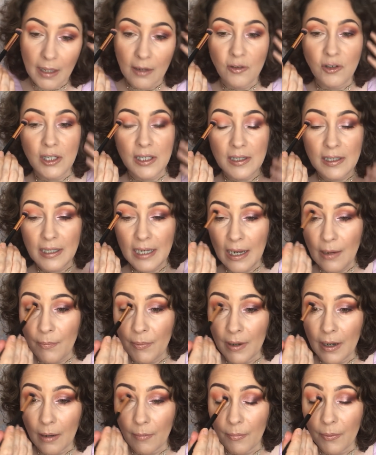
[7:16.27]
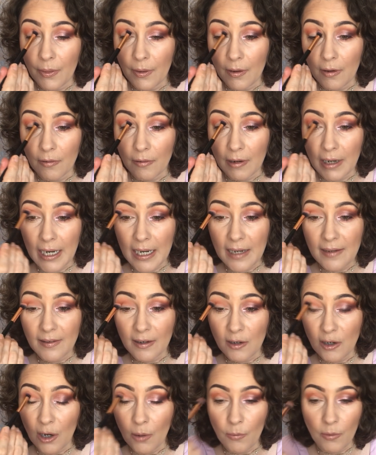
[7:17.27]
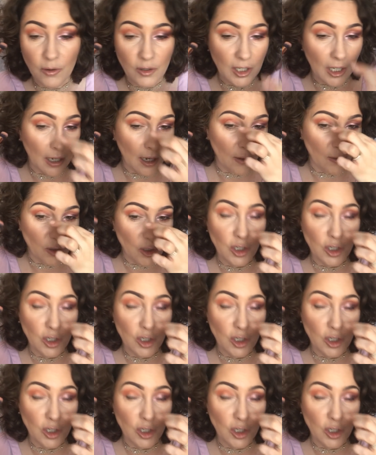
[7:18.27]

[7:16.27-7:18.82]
Just deepen up the crease. I don't want to go